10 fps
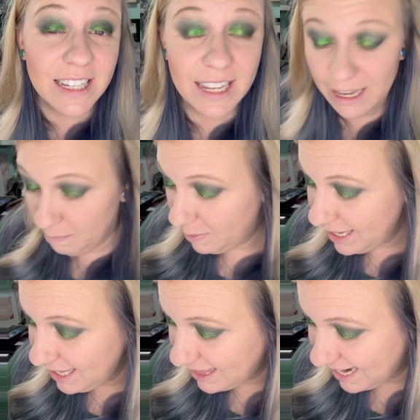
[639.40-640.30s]
And
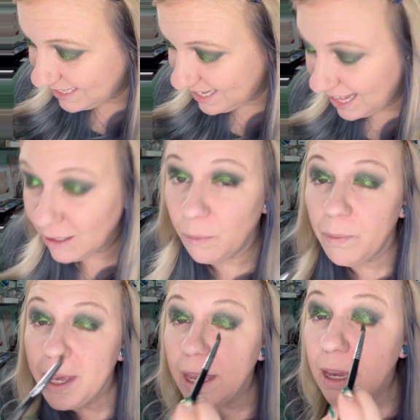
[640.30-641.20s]
being that it's
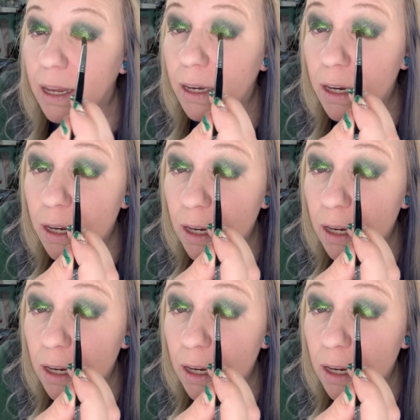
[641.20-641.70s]
Halloween,